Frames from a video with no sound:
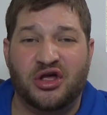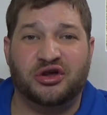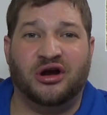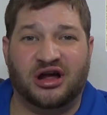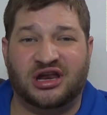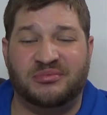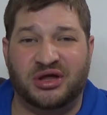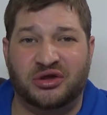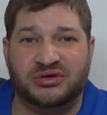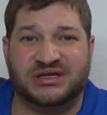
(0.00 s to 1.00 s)
you're not going to be
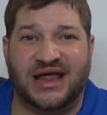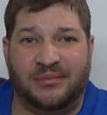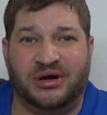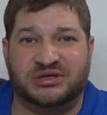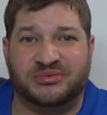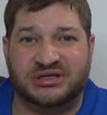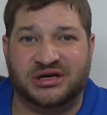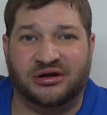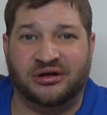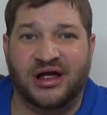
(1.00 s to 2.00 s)
using that much
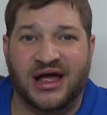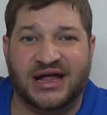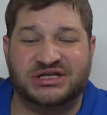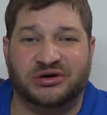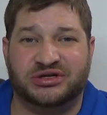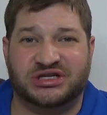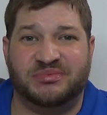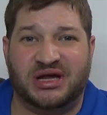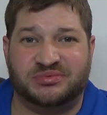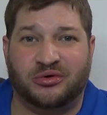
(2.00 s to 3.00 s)
material, and so it just
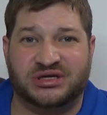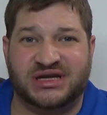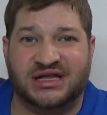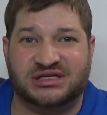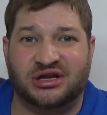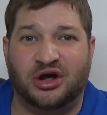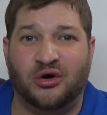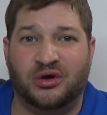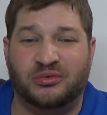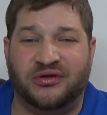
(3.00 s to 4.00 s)
makes more sense in
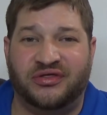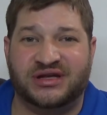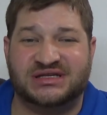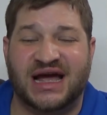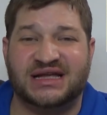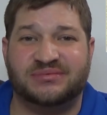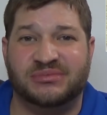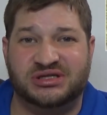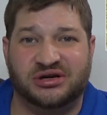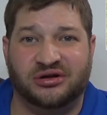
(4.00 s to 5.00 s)
going with the size of
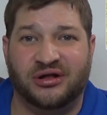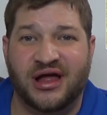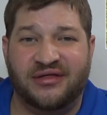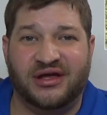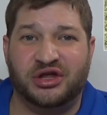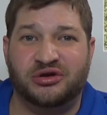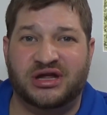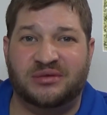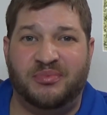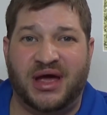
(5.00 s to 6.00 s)
material that you
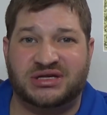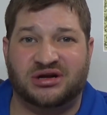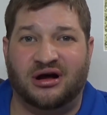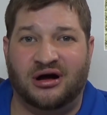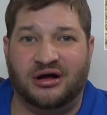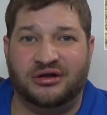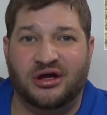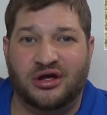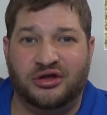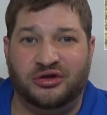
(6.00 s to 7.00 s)
need based on
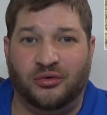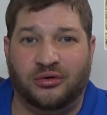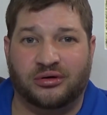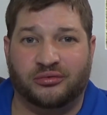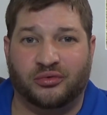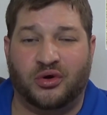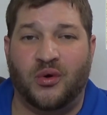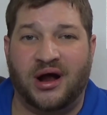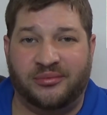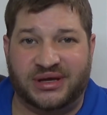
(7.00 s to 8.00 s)
your
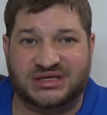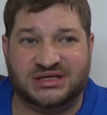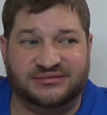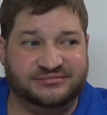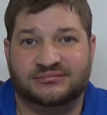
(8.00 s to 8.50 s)
requirements.